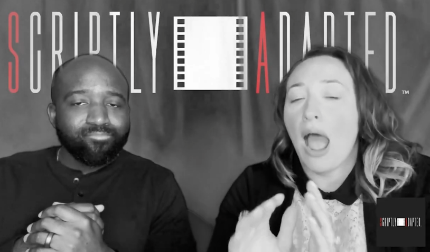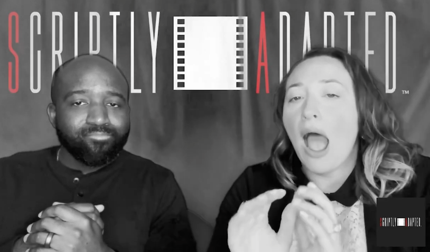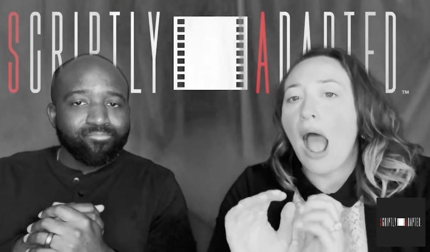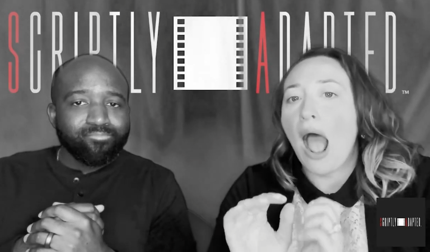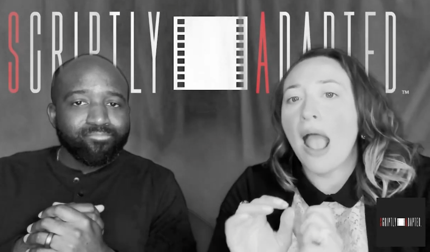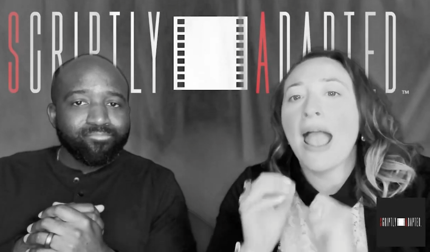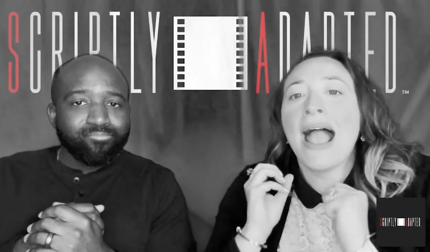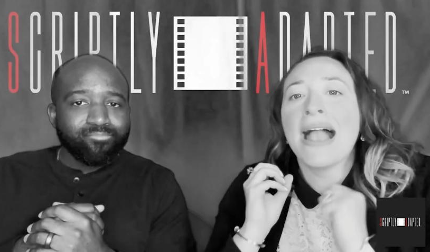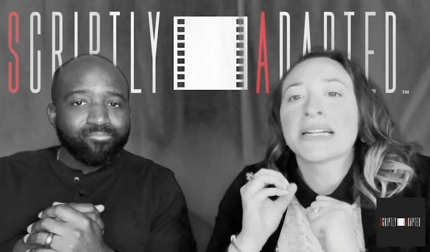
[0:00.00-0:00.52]

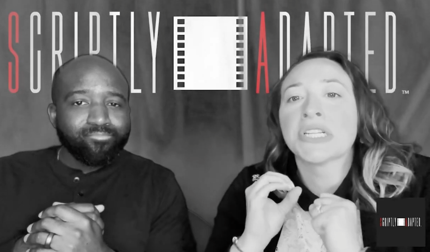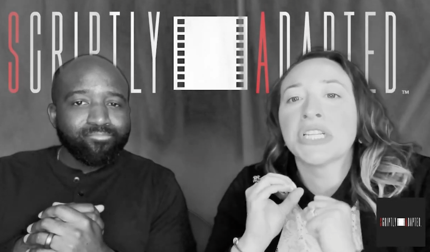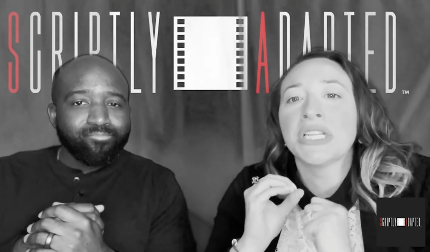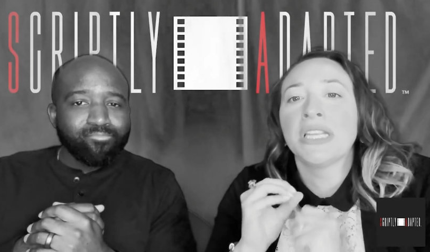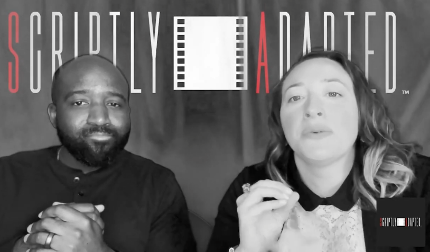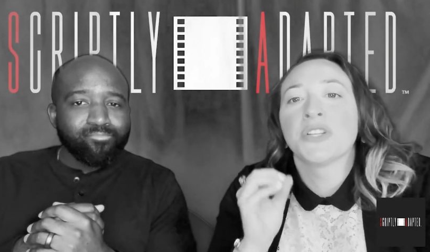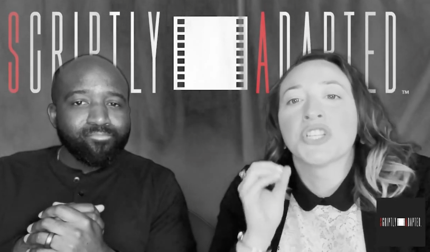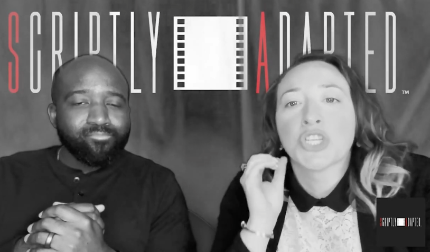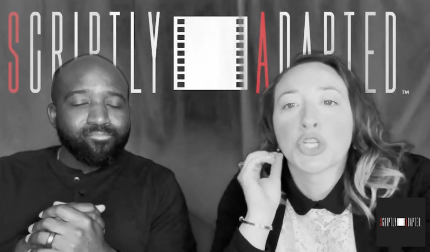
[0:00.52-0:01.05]
Speaker 1: I
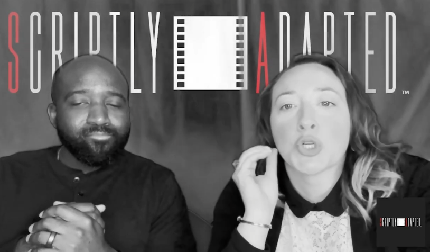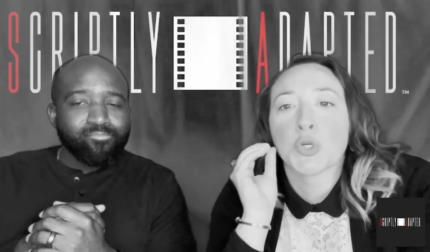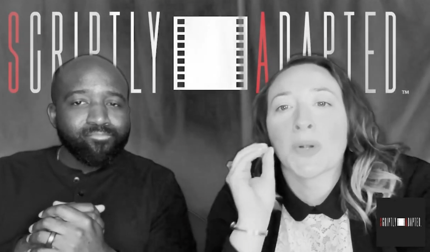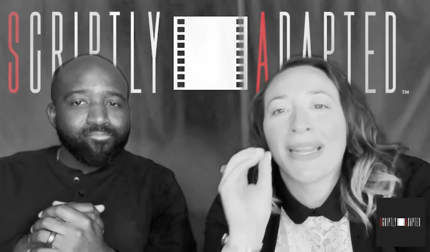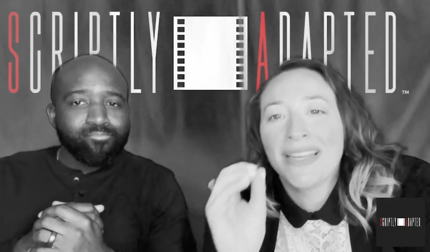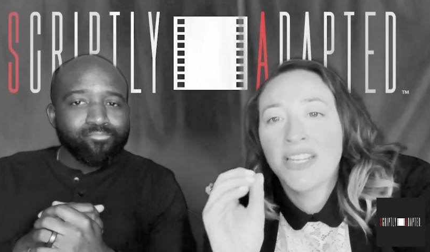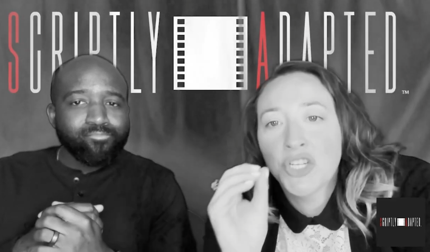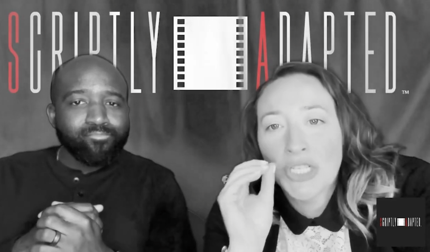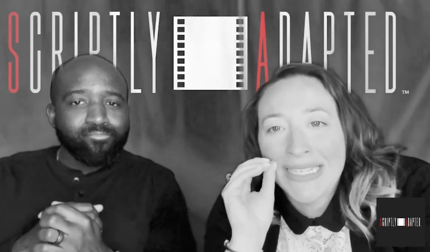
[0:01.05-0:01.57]
actually was
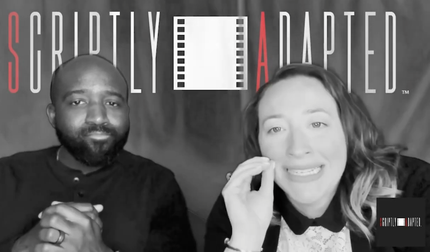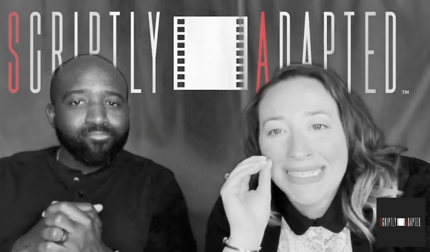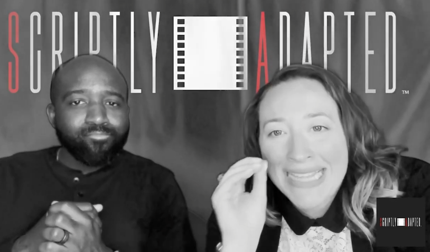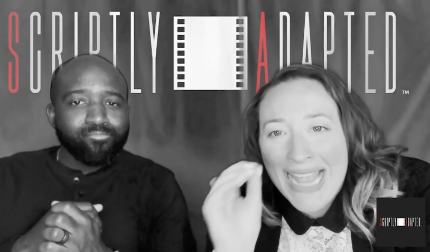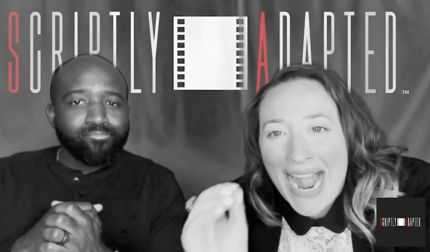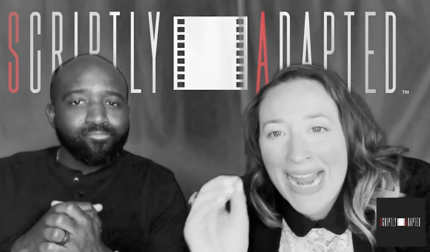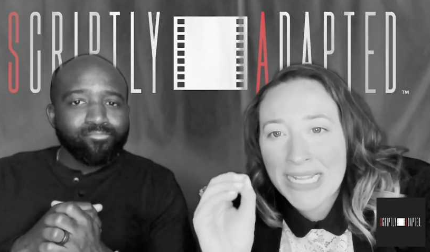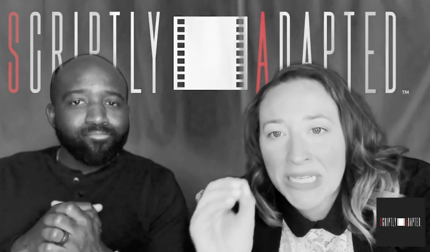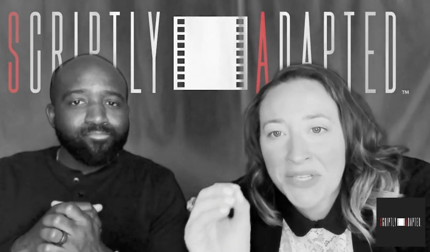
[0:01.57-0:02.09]
strangely
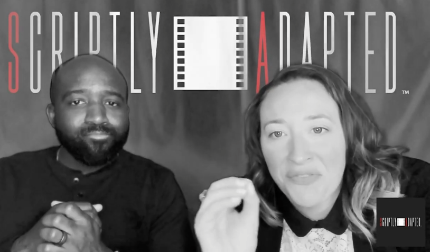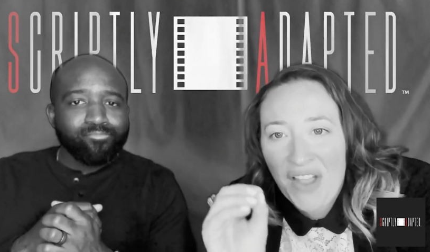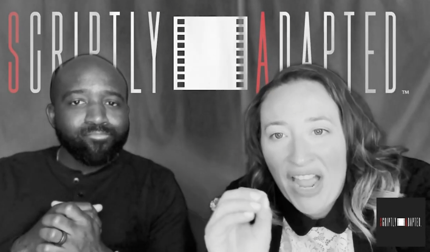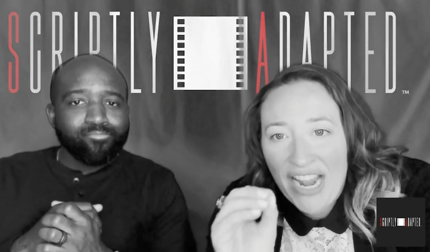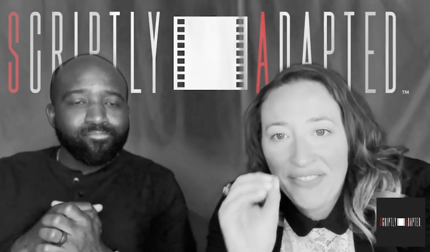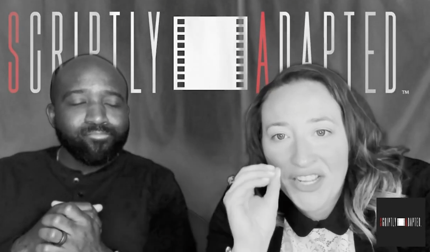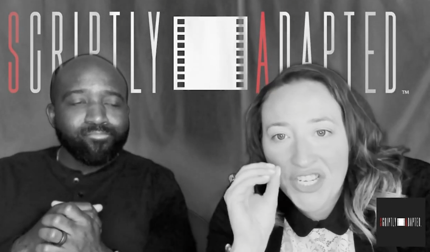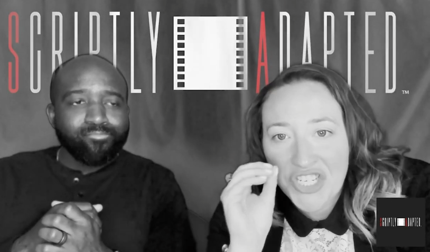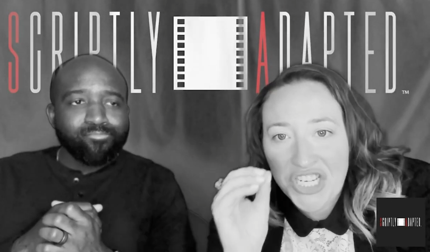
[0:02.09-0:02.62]

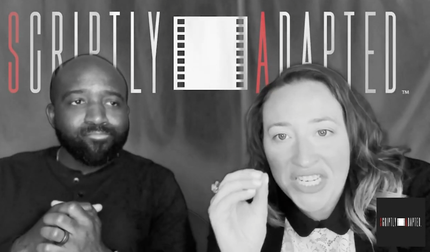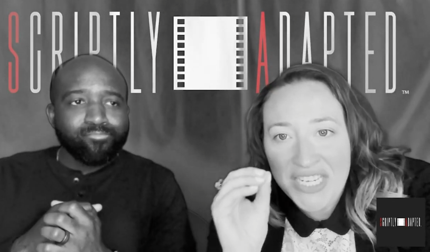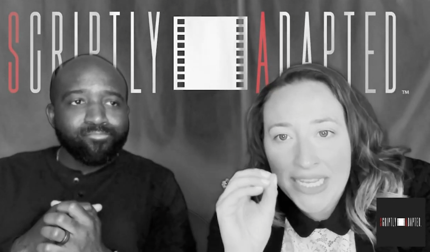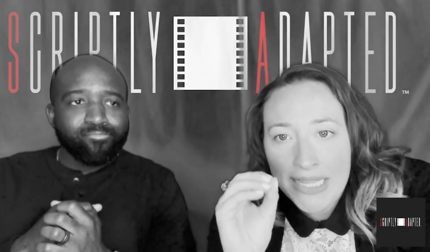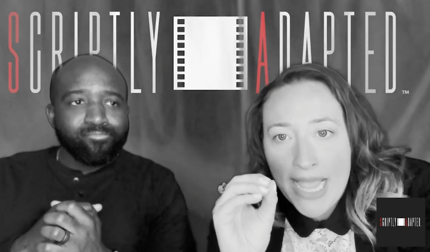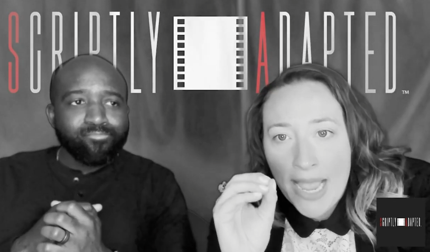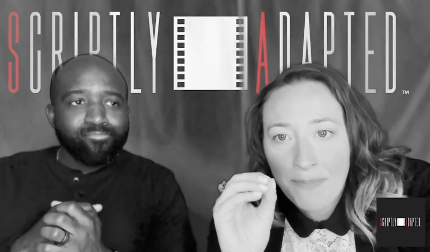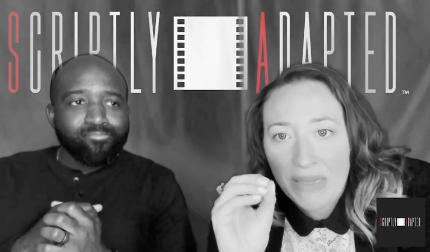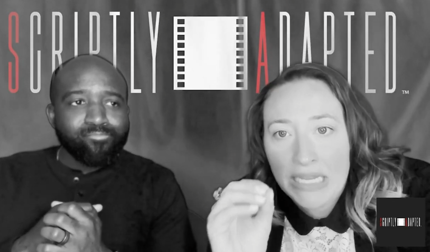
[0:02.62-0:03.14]
satisfied that she did
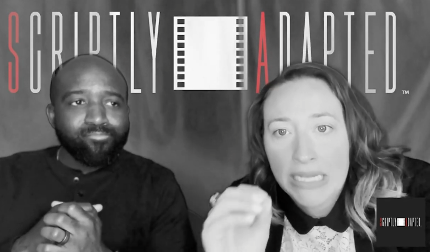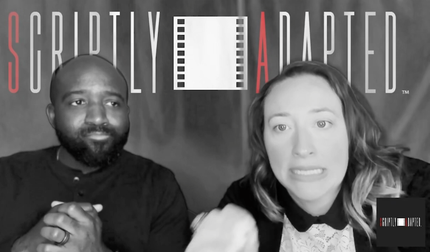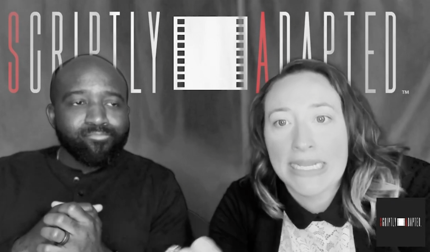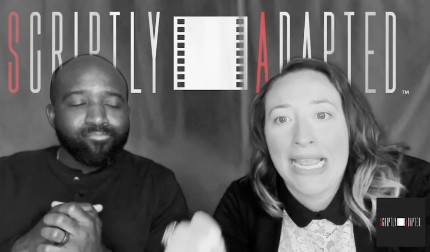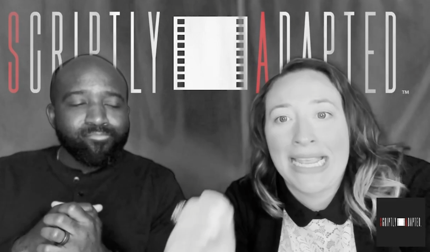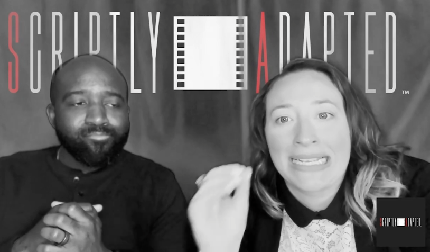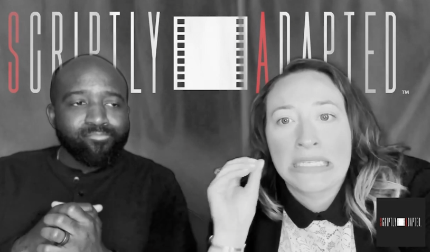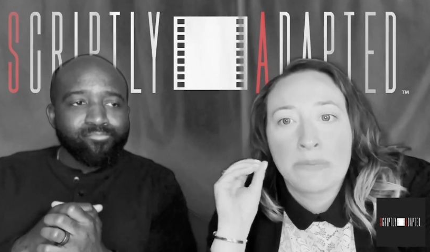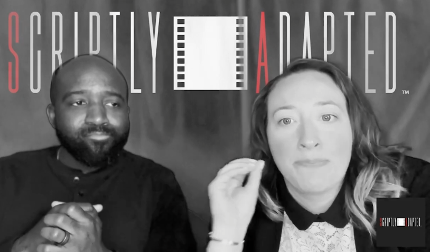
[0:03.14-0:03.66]
that because I
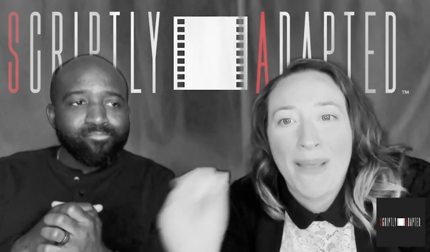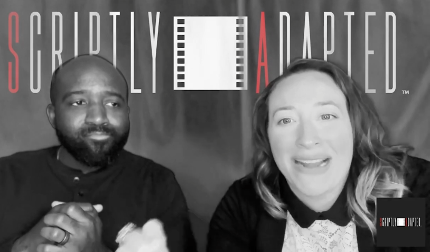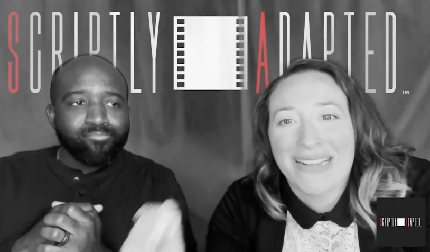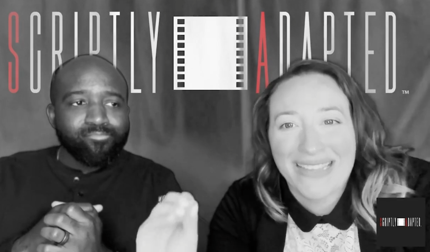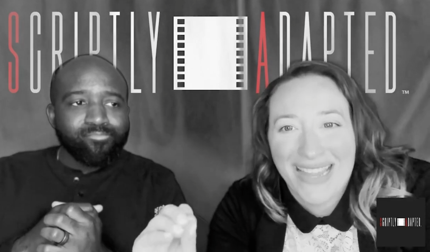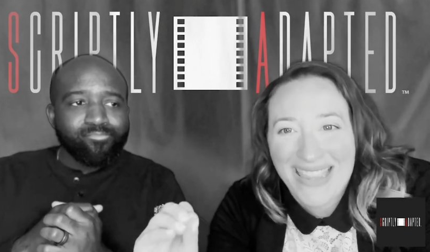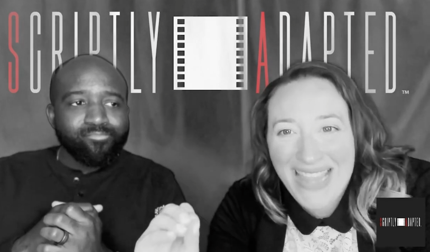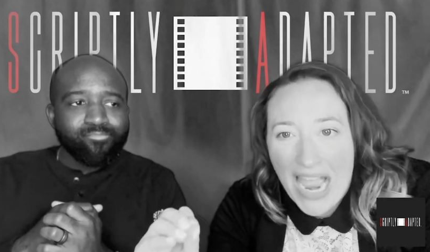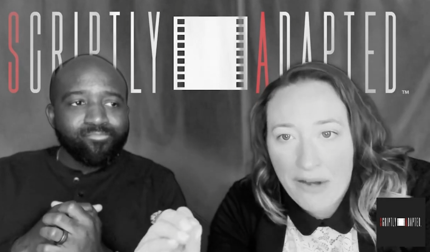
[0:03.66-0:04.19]

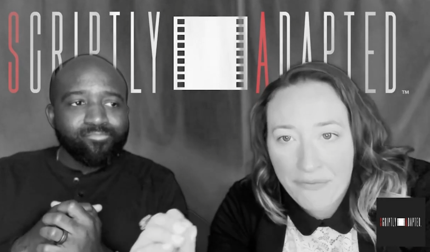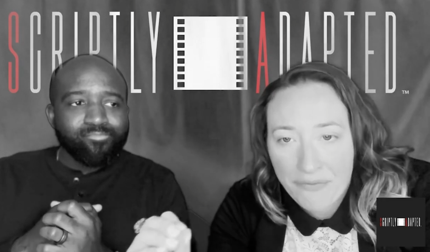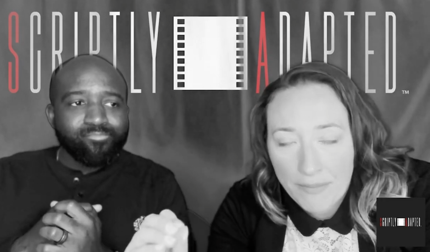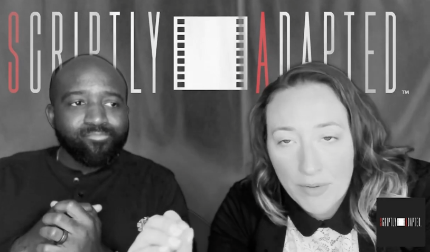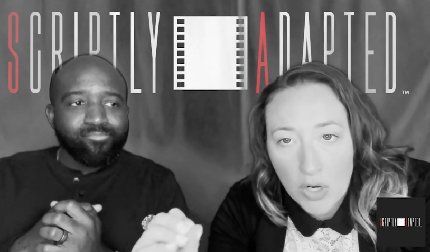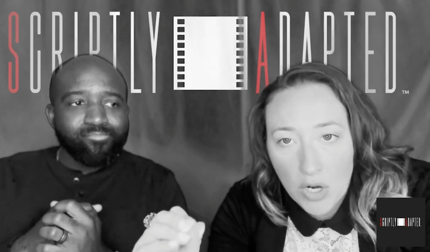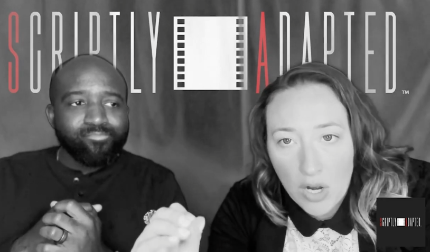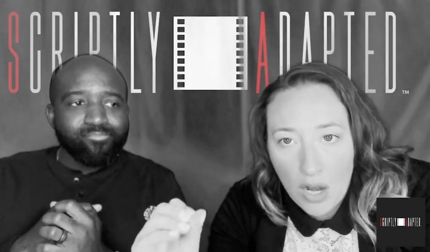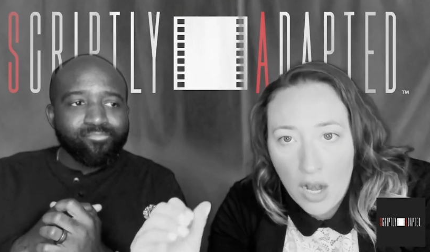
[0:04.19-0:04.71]
expected that from
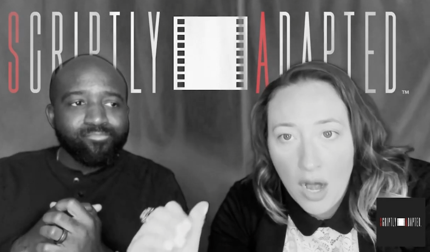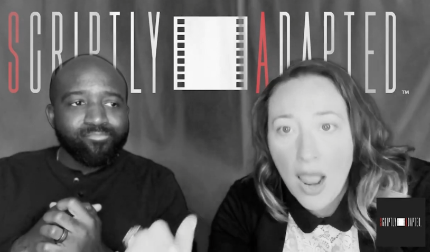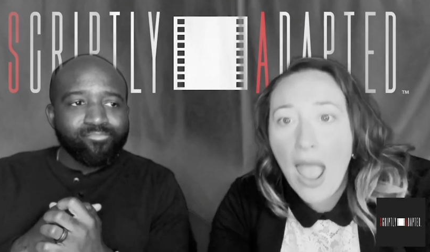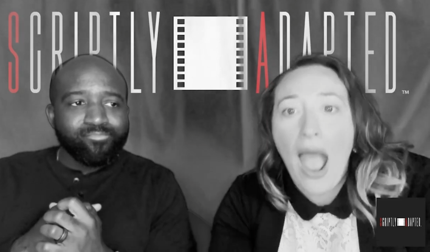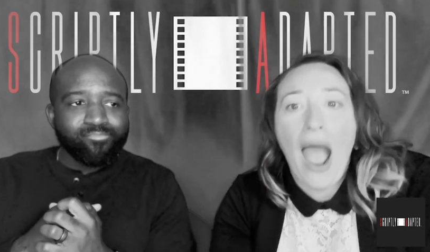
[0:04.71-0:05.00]
her.